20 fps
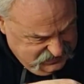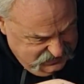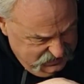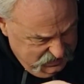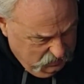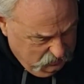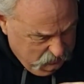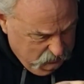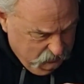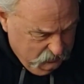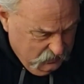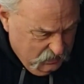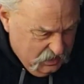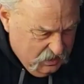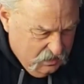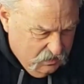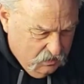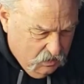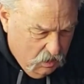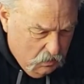Yep,
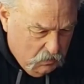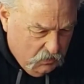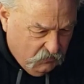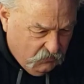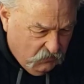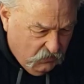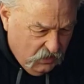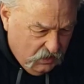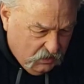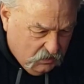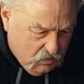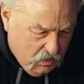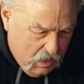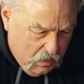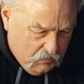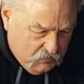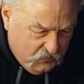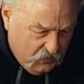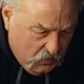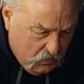Harbor Freight
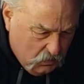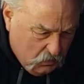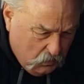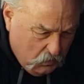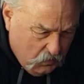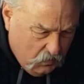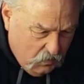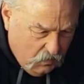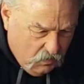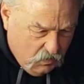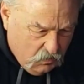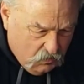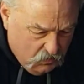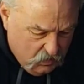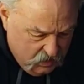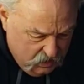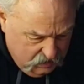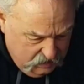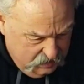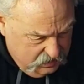crap falling apart
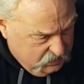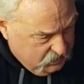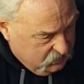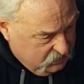already.